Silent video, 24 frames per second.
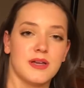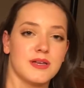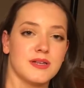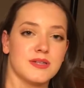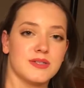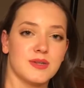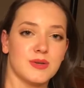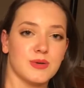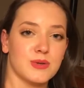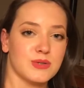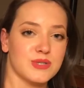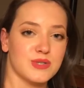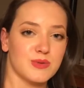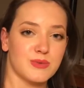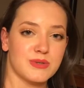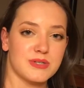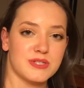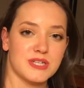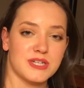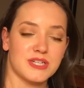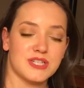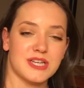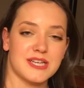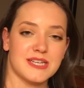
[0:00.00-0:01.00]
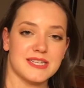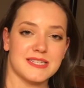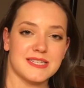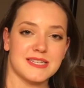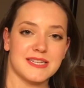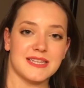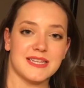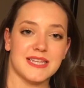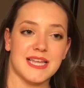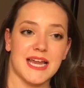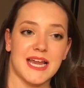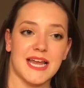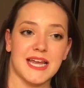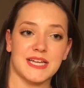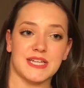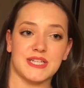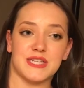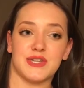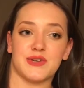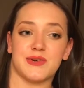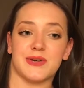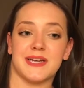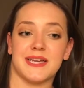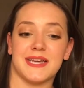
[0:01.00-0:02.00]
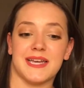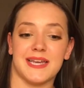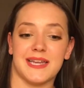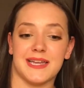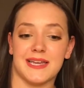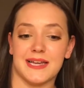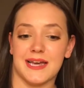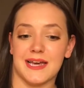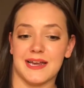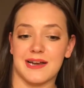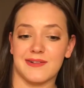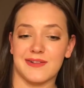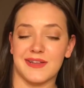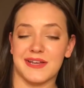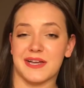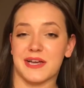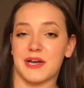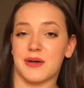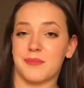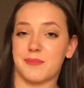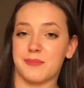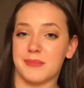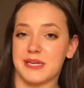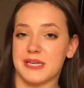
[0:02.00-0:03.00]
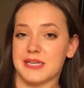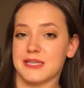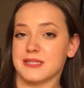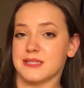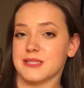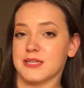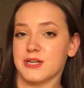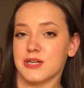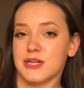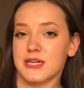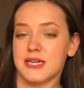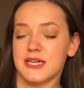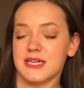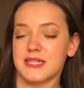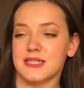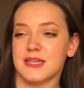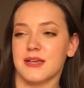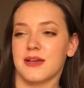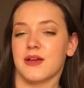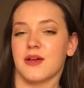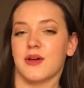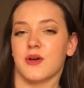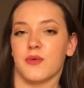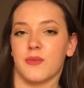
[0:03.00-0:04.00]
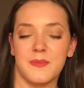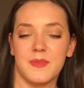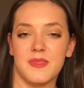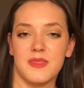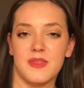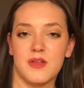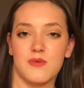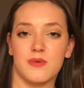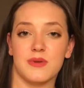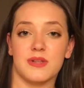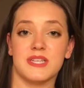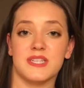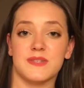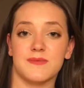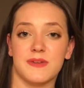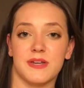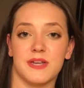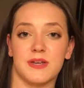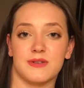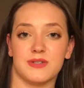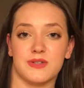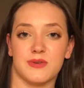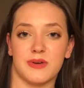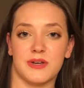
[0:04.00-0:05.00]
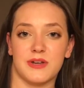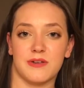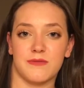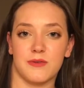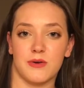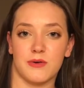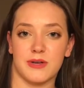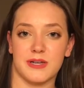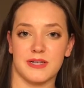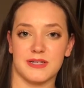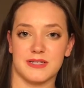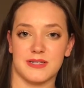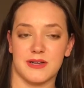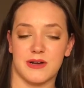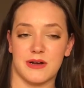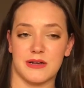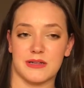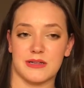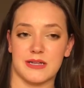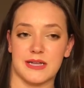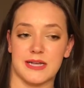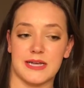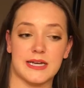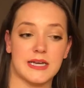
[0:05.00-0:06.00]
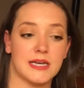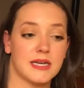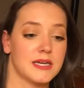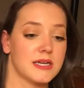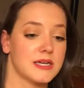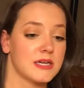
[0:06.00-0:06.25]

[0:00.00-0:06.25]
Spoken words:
So someone suggested that I do it in kind of like a mini series, where this video is going to focus on like